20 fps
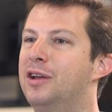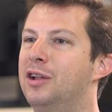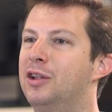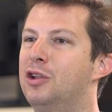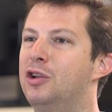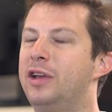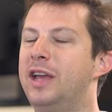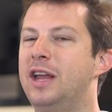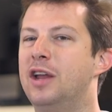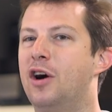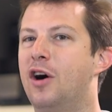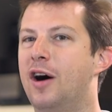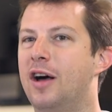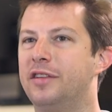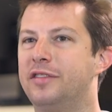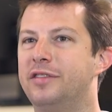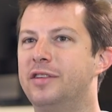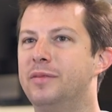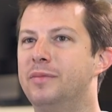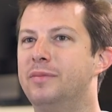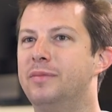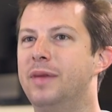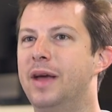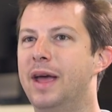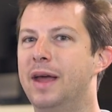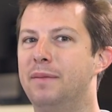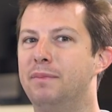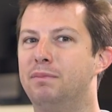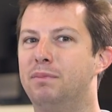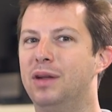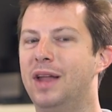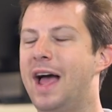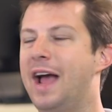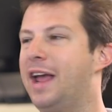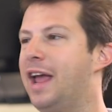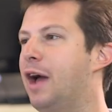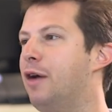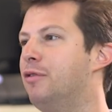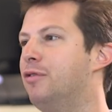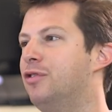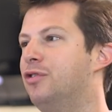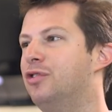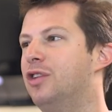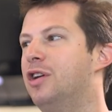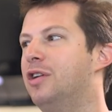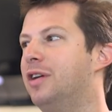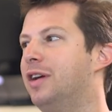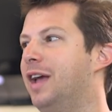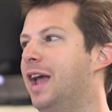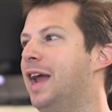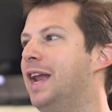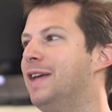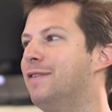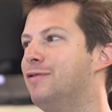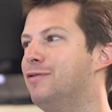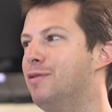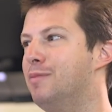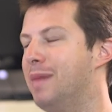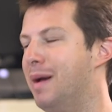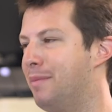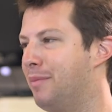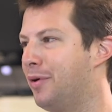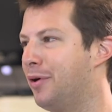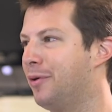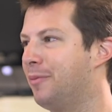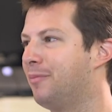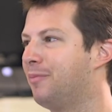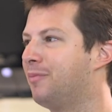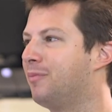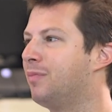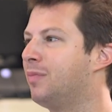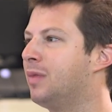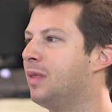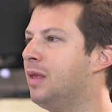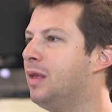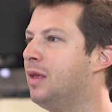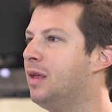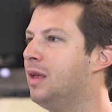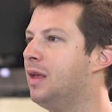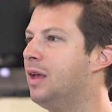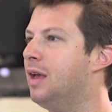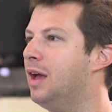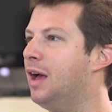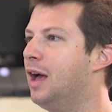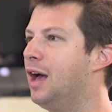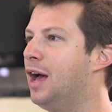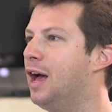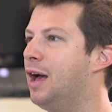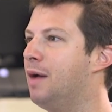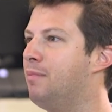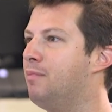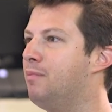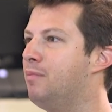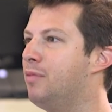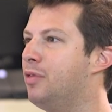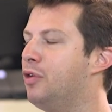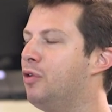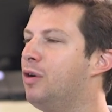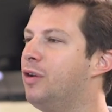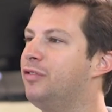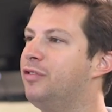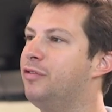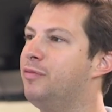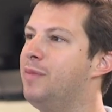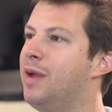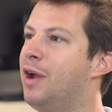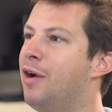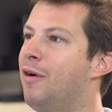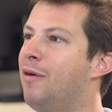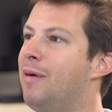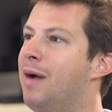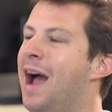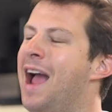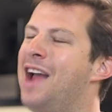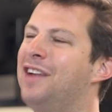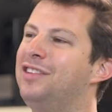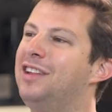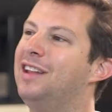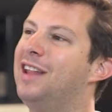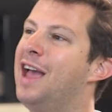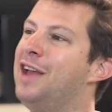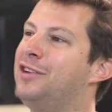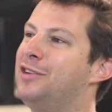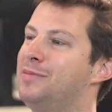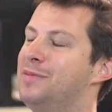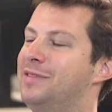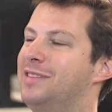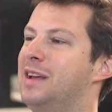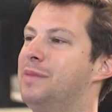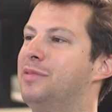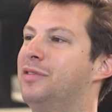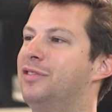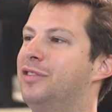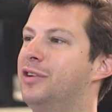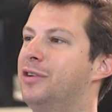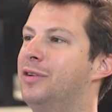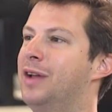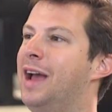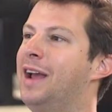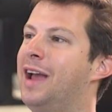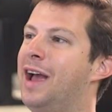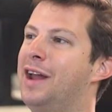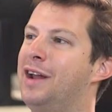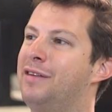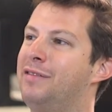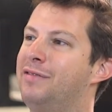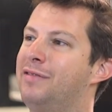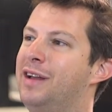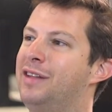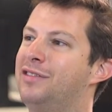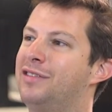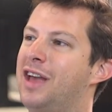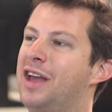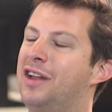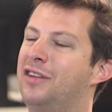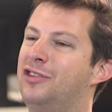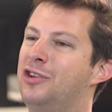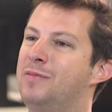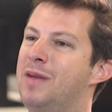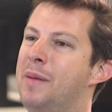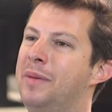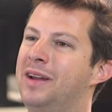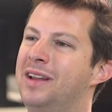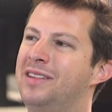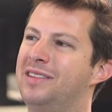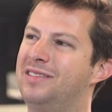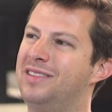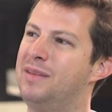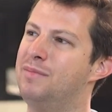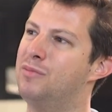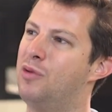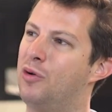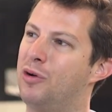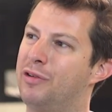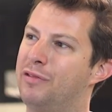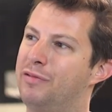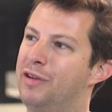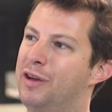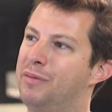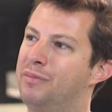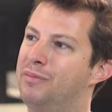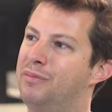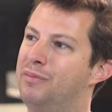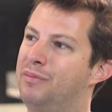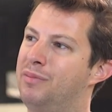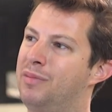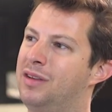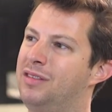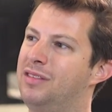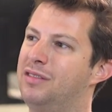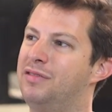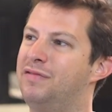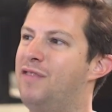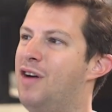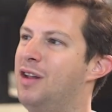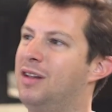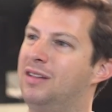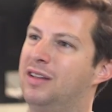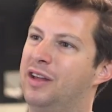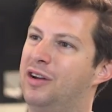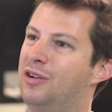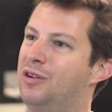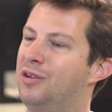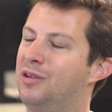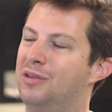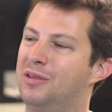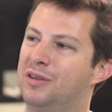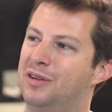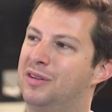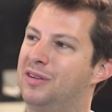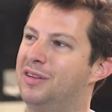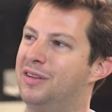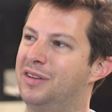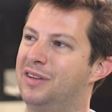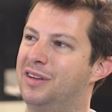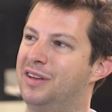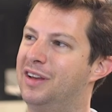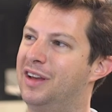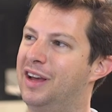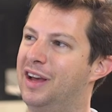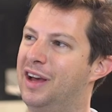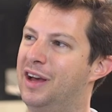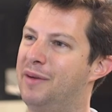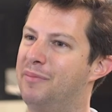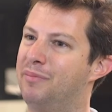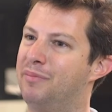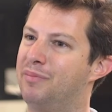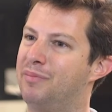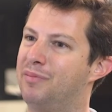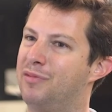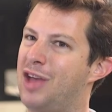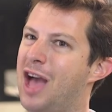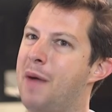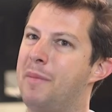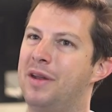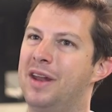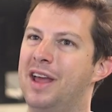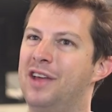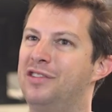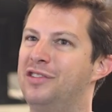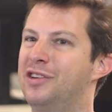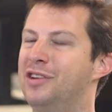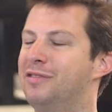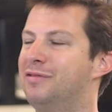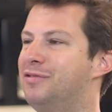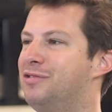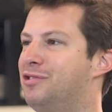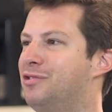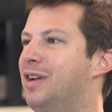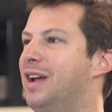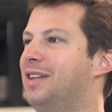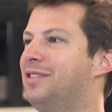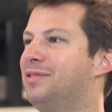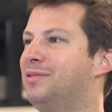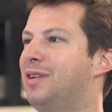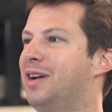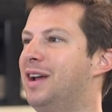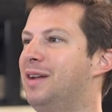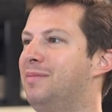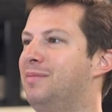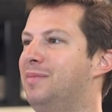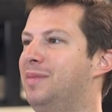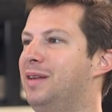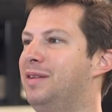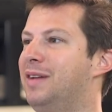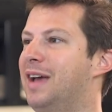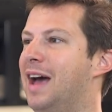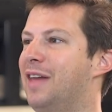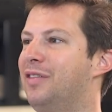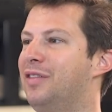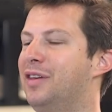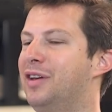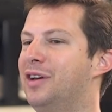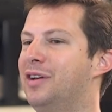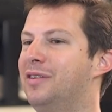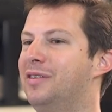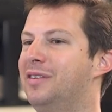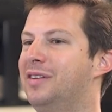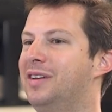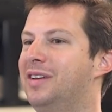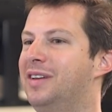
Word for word: looking awesome and blackout drunk, can't even remember. Uh, Thoros of Myr, I actually liked him this episode. I kind of, it's kind of too bad we didn't see more of him because he's a fun little um, combination of traits, right? You got the,